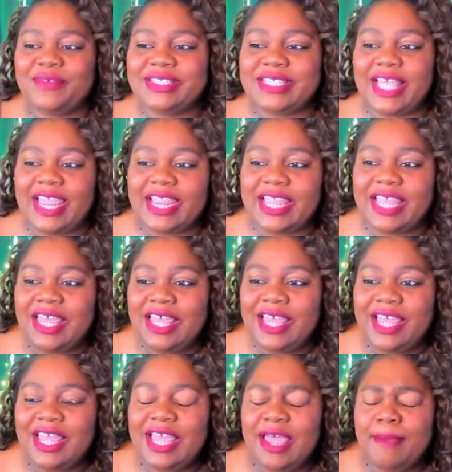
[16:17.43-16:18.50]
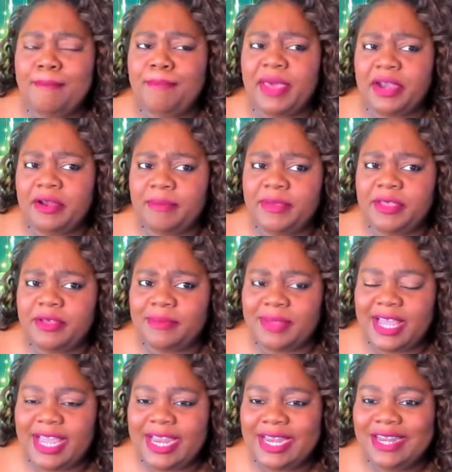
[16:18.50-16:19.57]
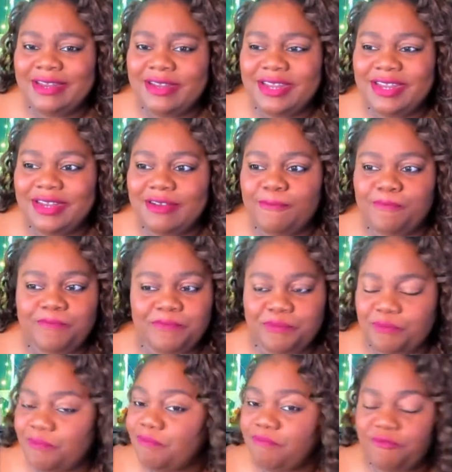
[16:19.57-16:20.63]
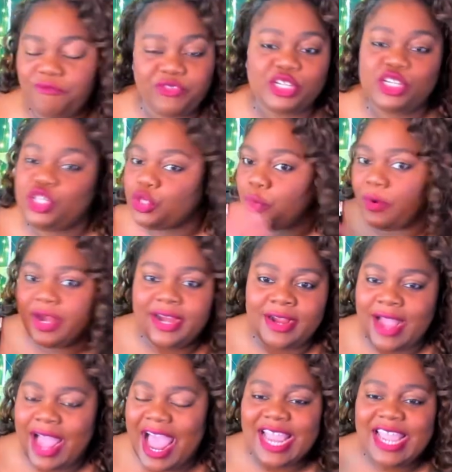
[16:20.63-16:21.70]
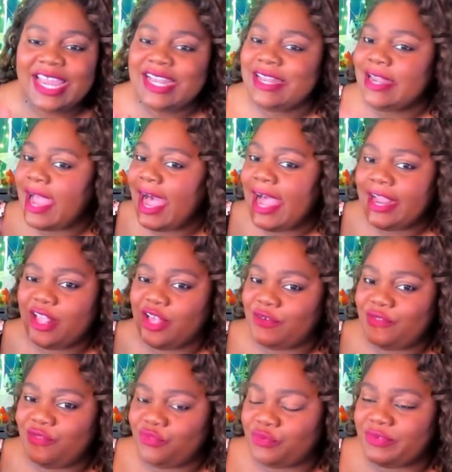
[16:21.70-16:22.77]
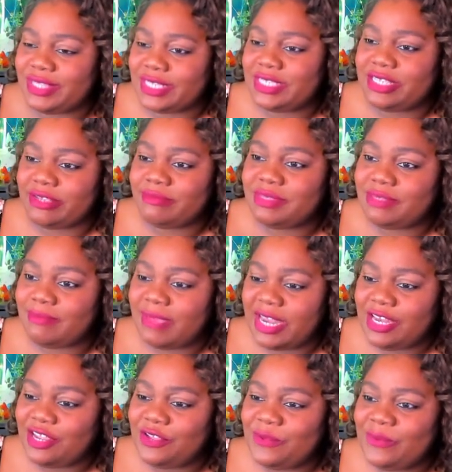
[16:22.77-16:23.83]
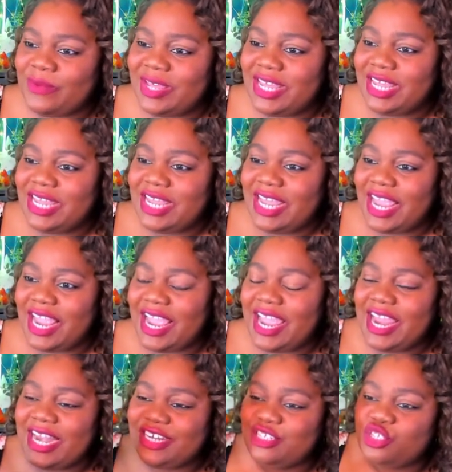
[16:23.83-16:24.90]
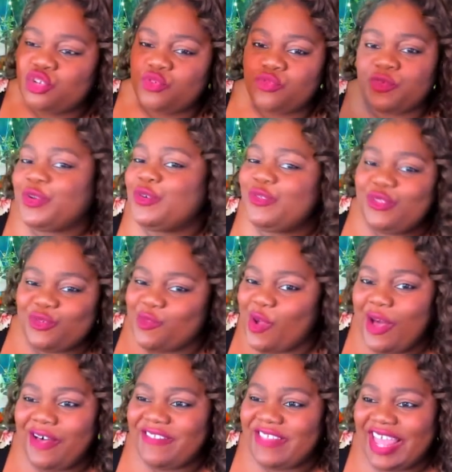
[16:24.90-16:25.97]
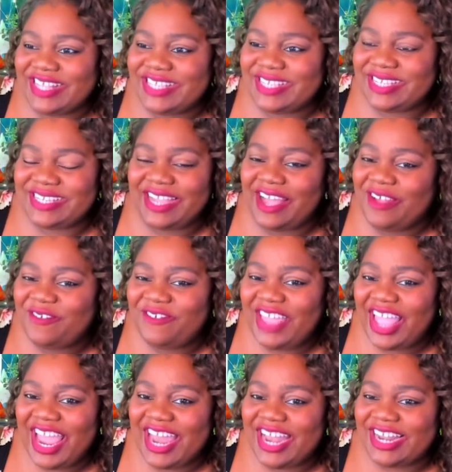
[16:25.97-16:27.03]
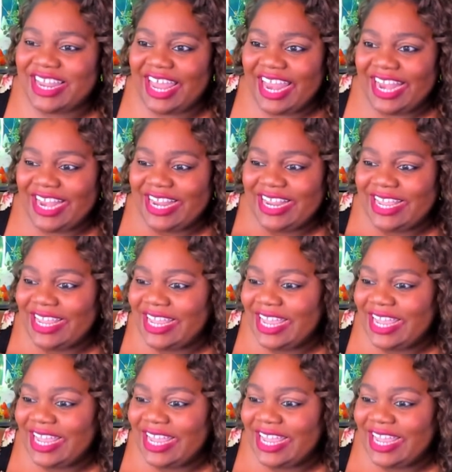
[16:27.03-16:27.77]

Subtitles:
was like, better build by. For sure. I cannot go through the Sims menu and scroll through all that stuff, and like